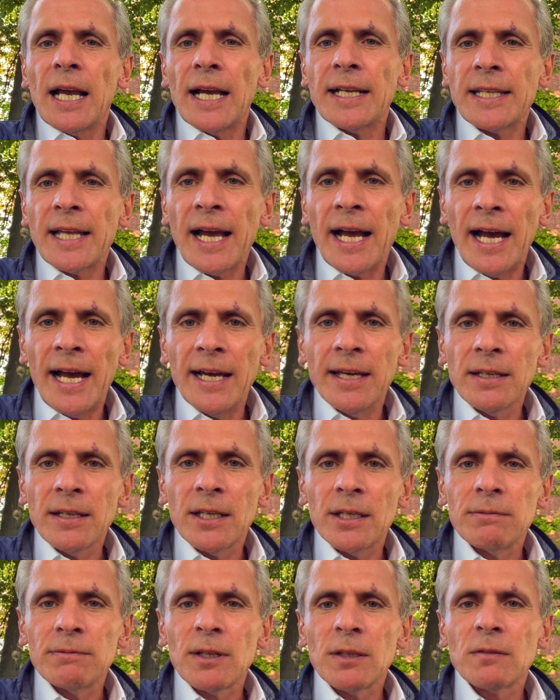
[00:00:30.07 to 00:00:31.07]
At a high
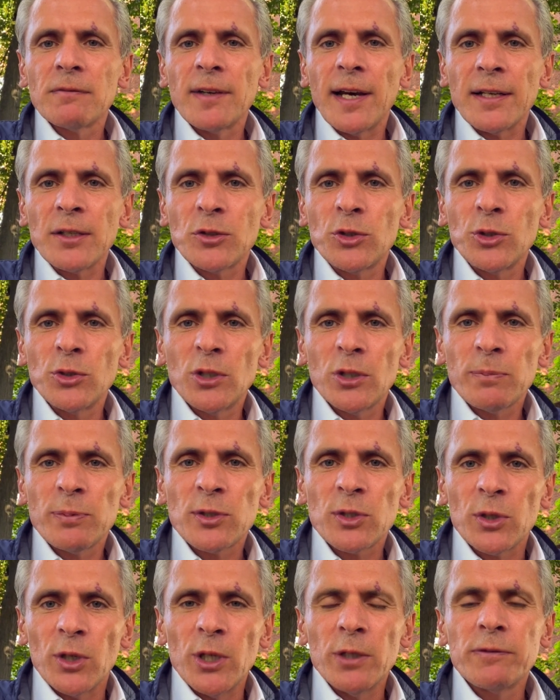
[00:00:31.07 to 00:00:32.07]
level, one could
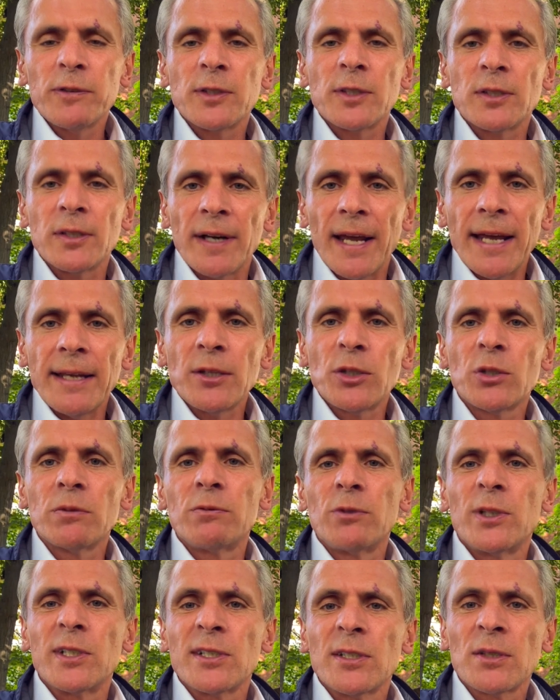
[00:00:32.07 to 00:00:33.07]
observe a trend
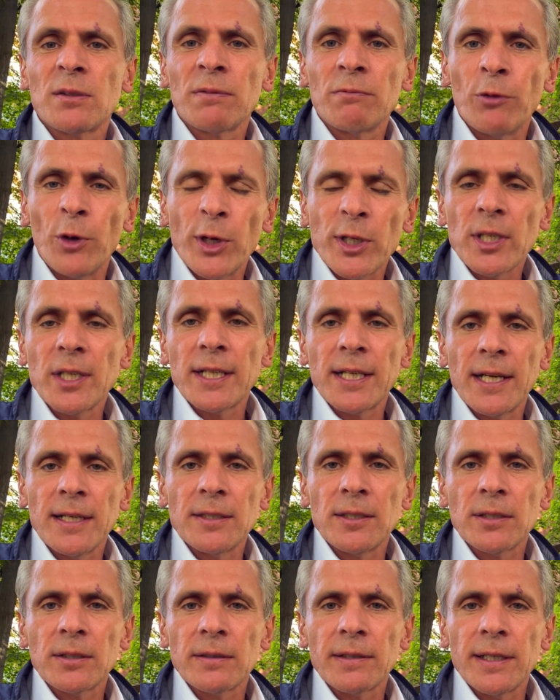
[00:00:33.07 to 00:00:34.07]
towards vertical
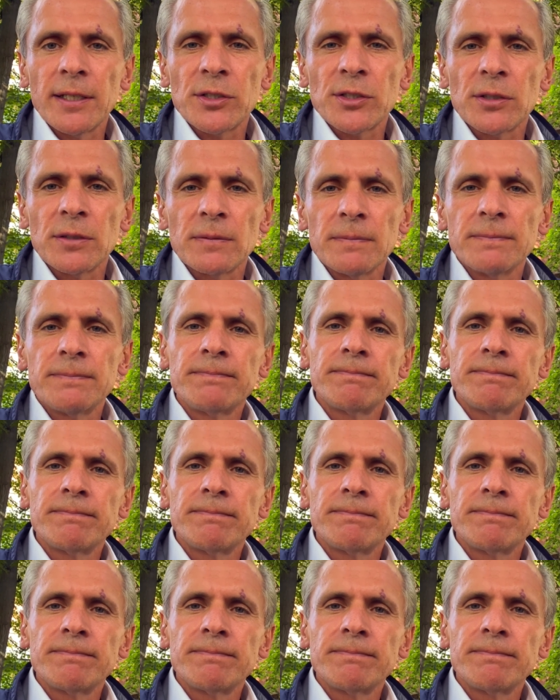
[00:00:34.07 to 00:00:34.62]
integration.